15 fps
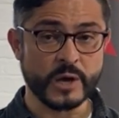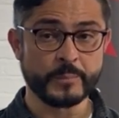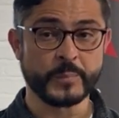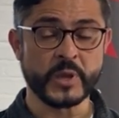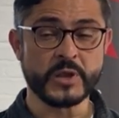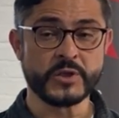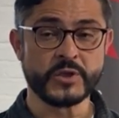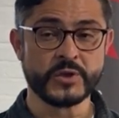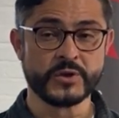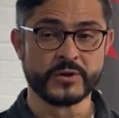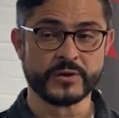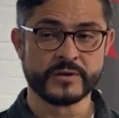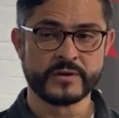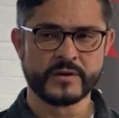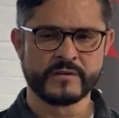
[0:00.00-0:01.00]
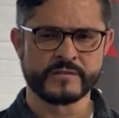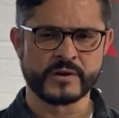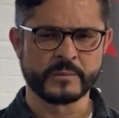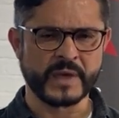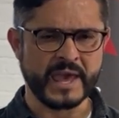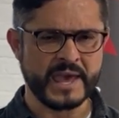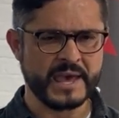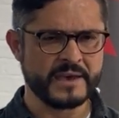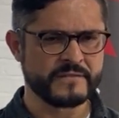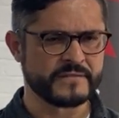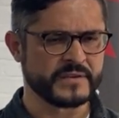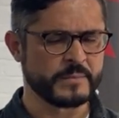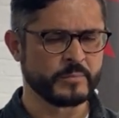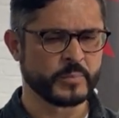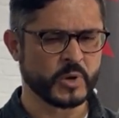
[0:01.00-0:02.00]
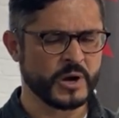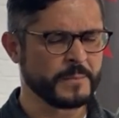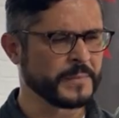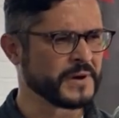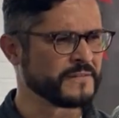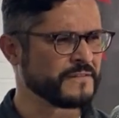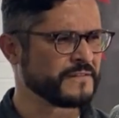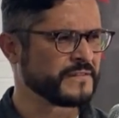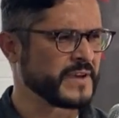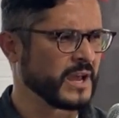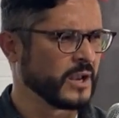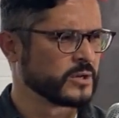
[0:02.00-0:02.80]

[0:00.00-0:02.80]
stopping you from having proper